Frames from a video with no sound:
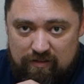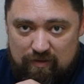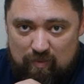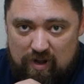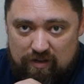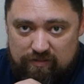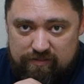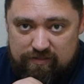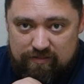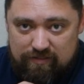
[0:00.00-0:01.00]

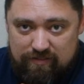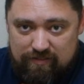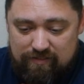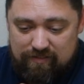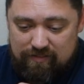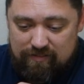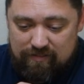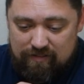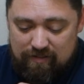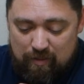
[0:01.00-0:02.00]
woggles.
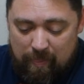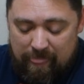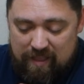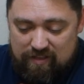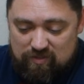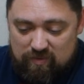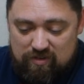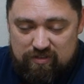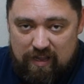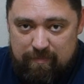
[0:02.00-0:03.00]
So when
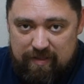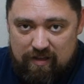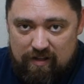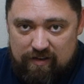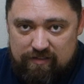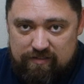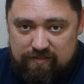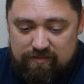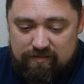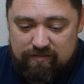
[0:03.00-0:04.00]
you're typing on it,
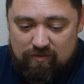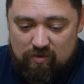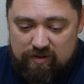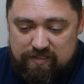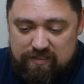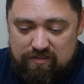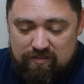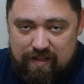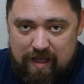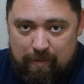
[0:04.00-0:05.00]
or it's in your
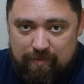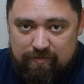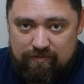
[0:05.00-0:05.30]
lap,